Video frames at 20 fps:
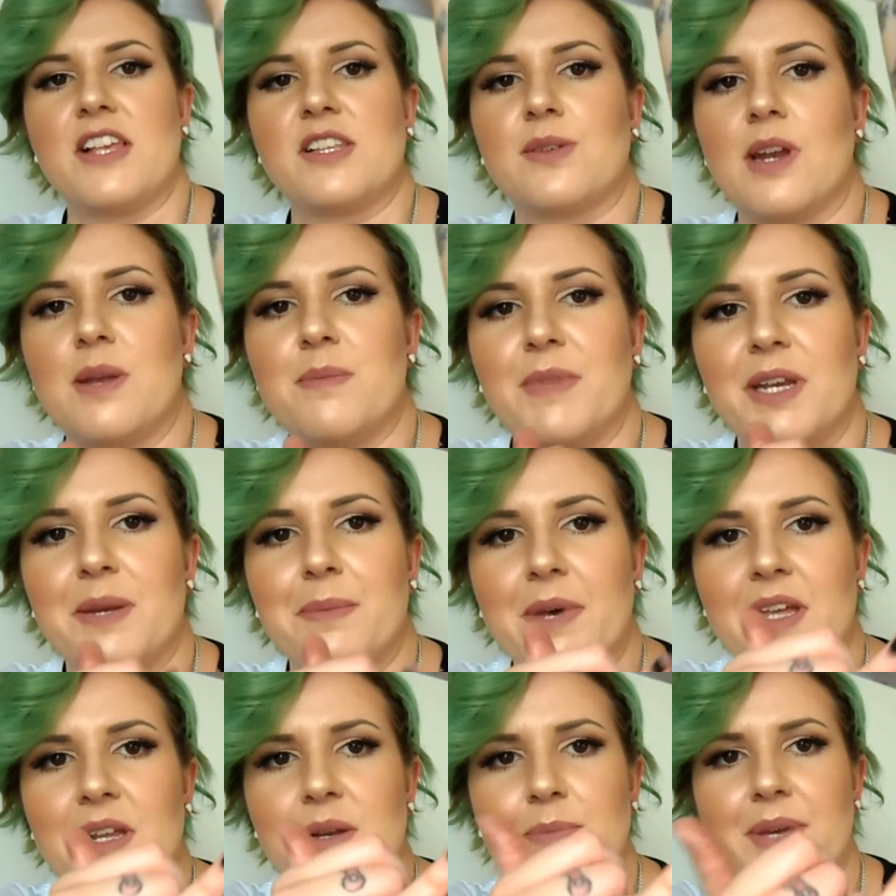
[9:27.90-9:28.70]
that's what I
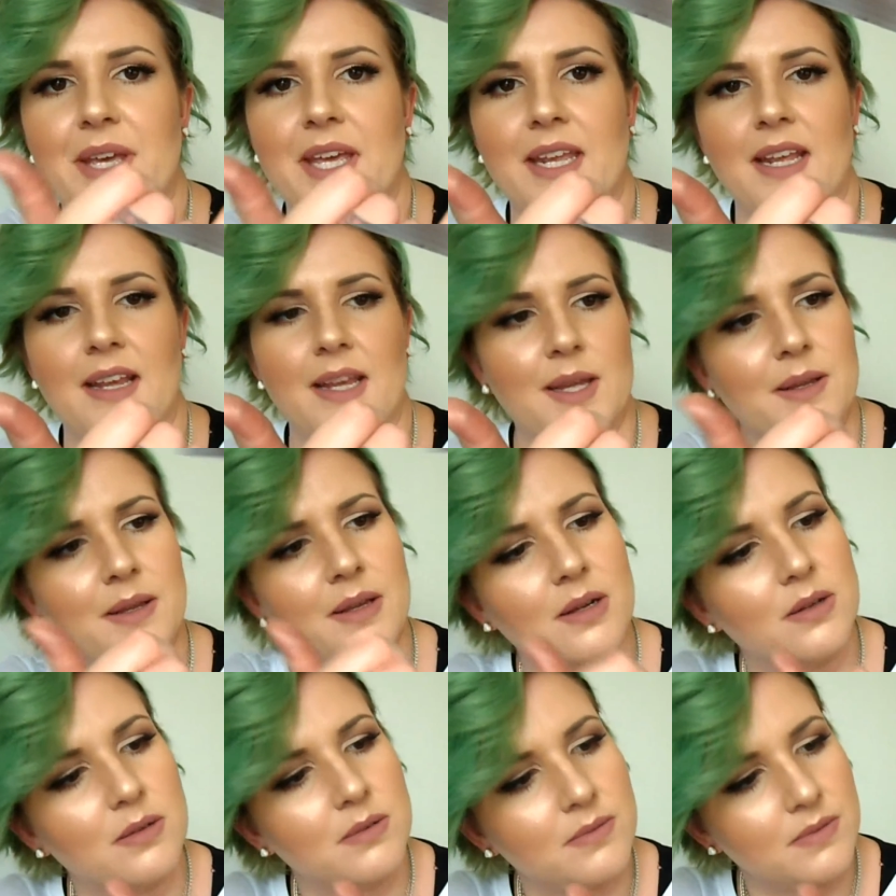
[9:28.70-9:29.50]
mean about it
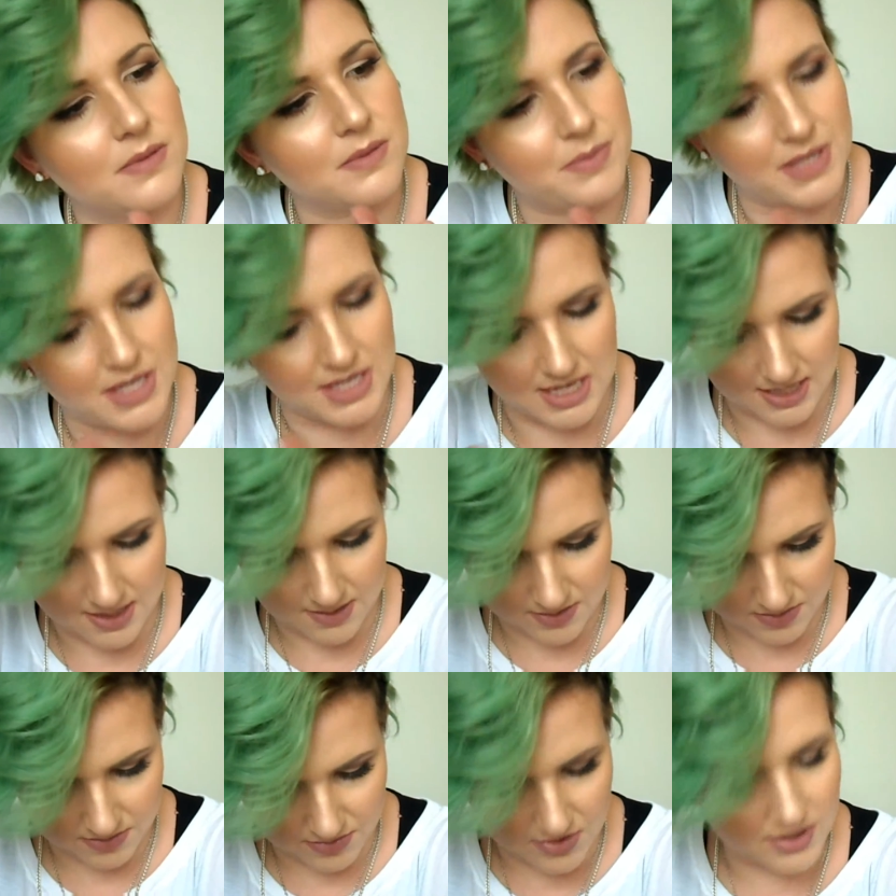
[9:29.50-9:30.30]

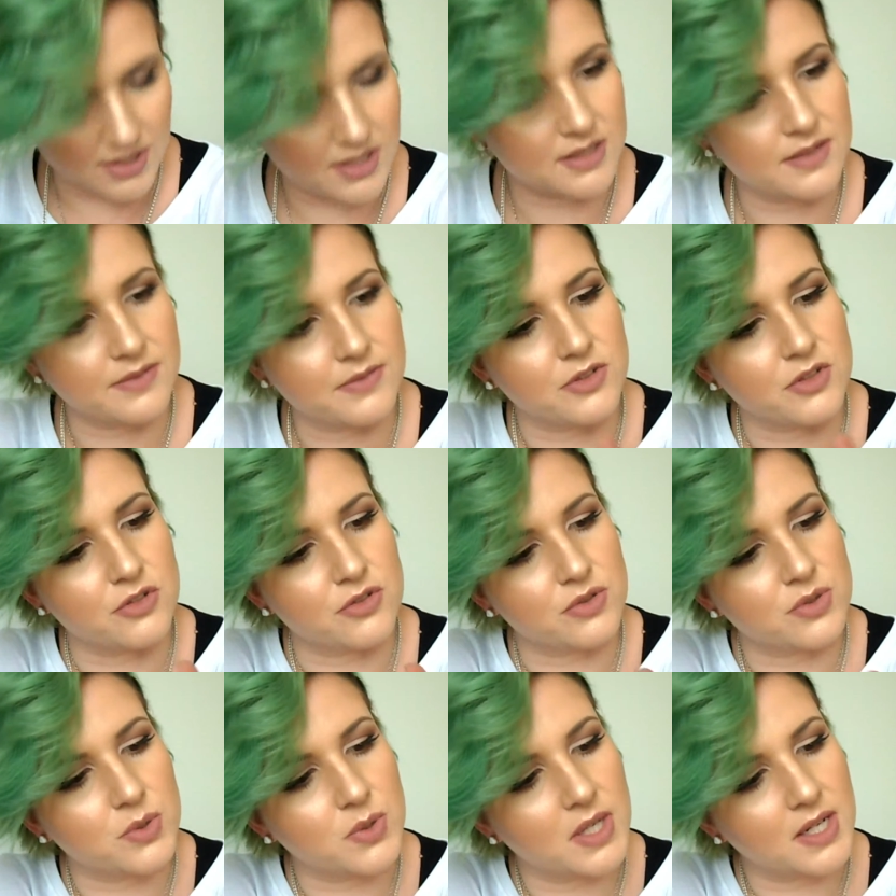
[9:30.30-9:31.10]
picking up the product,
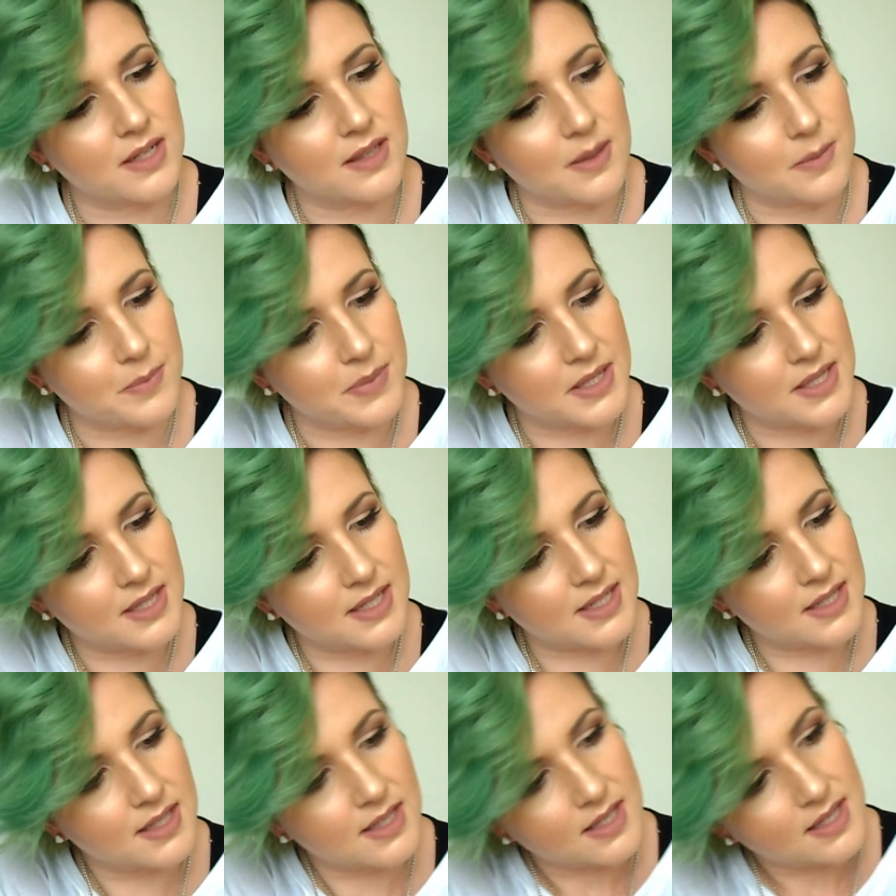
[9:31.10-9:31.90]
if you just saw that
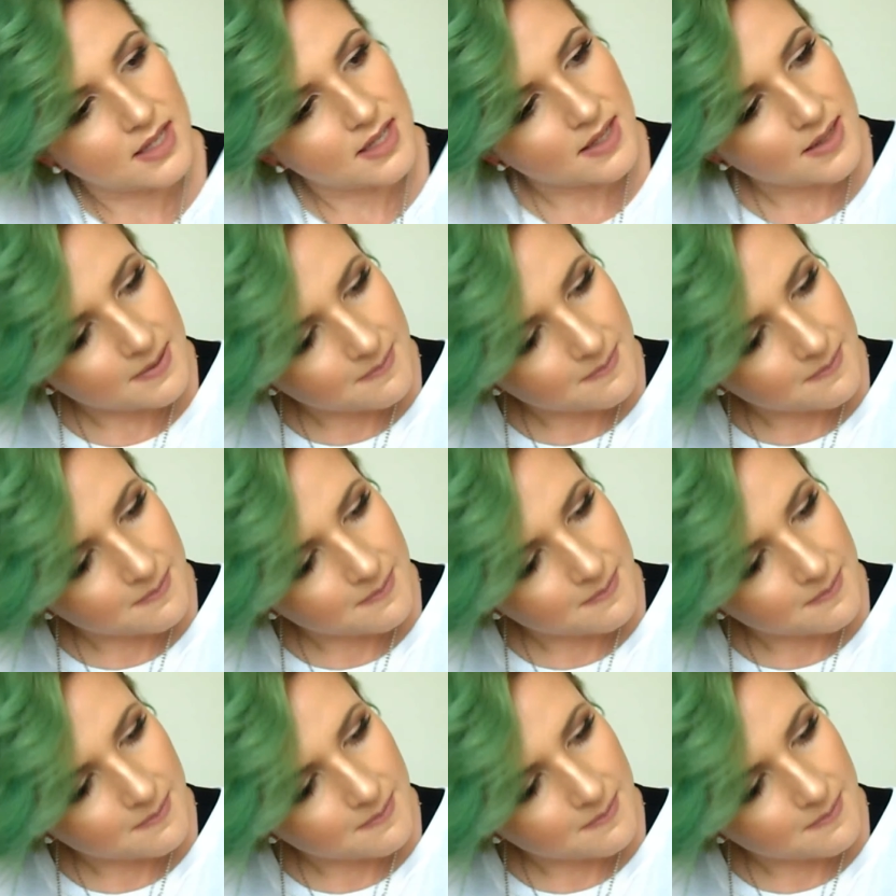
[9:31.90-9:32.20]
clumpy there.